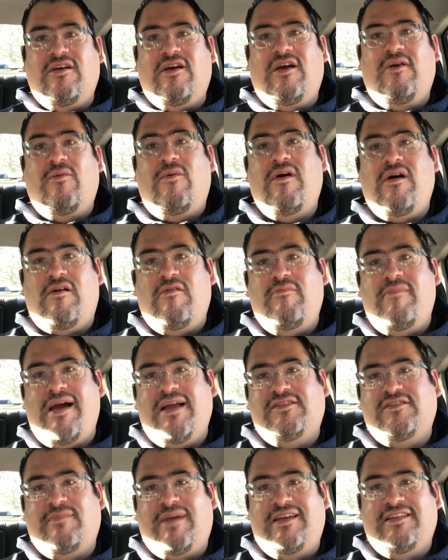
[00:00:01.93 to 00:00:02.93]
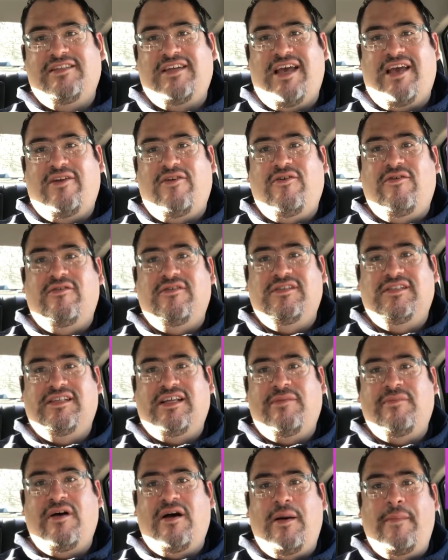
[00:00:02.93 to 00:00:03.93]
And welcome back to my channel,
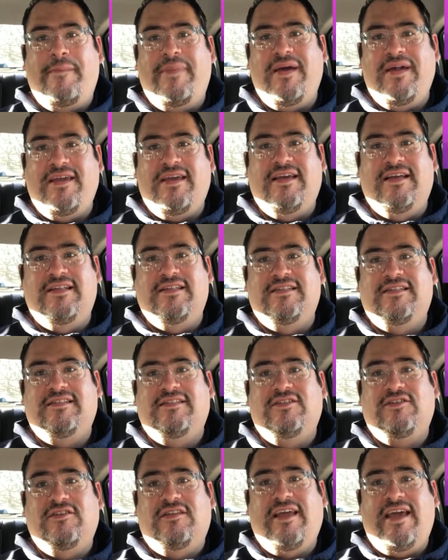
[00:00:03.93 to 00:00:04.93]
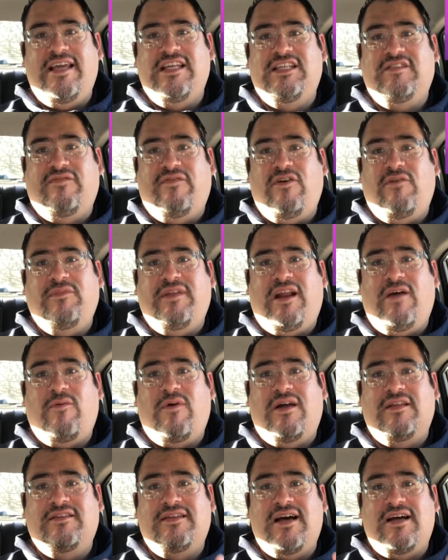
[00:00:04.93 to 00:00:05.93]
Cinema Opinions. Today's film that I
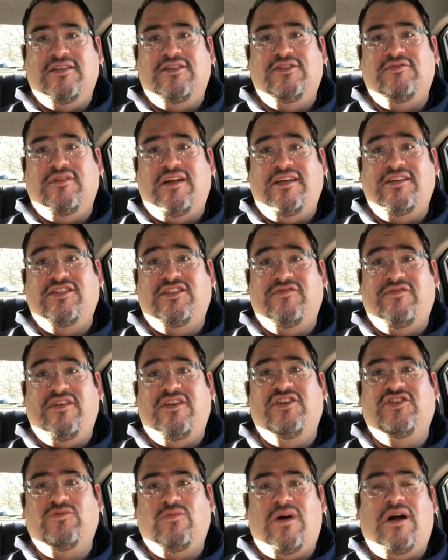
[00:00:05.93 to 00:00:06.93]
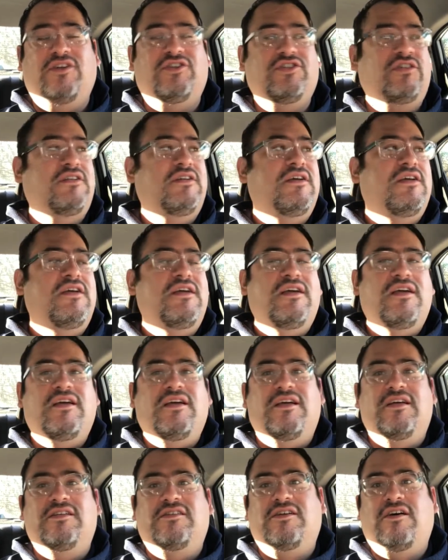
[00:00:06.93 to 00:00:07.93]
want to talk to, and I just finished watching,
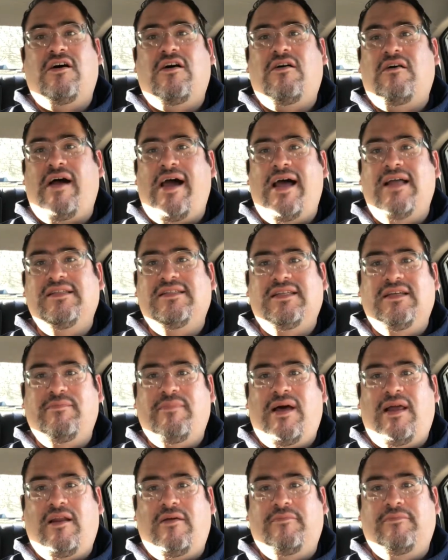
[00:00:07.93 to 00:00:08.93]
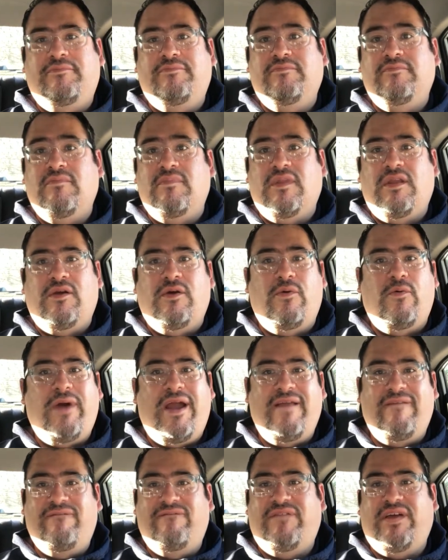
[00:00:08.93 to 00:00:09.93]
is called Antebellum.
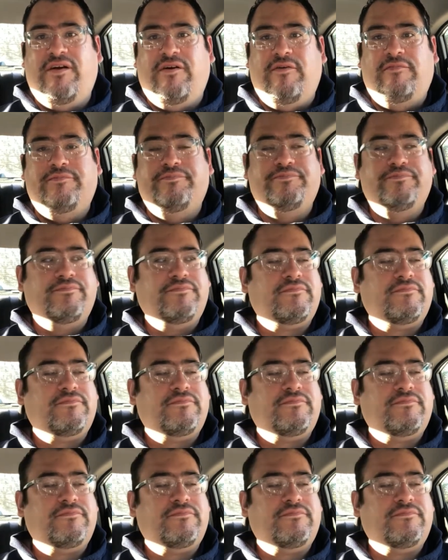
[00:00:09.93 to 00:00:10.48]
Great film.